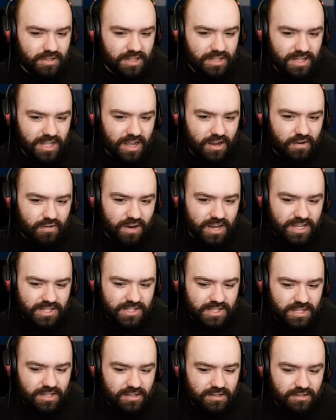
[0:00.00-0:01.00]
Isn't that
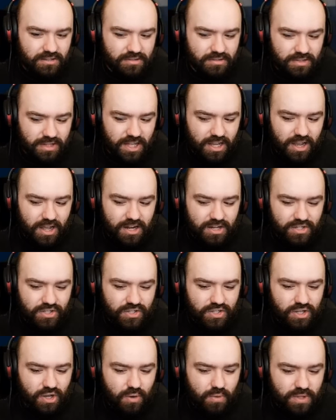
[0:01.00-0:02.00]
crazy? They kind of
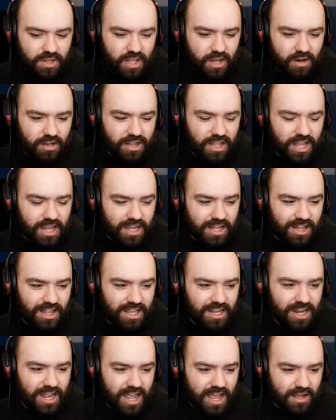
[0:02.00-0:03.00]
just go in there and they
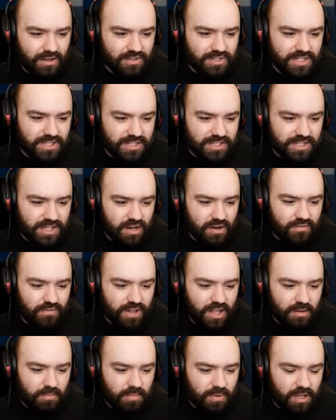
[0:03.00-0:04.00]
clean house instead of
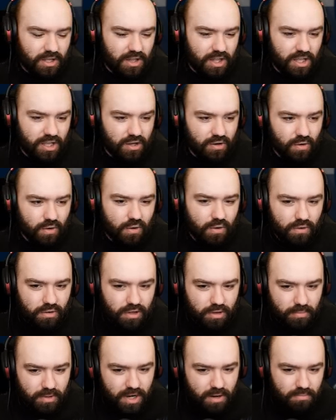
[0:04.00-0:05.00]
like being like, you're all
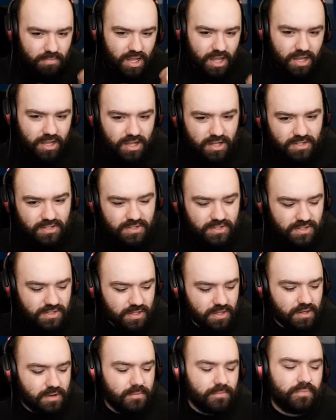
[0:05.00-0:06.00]
going to become like us.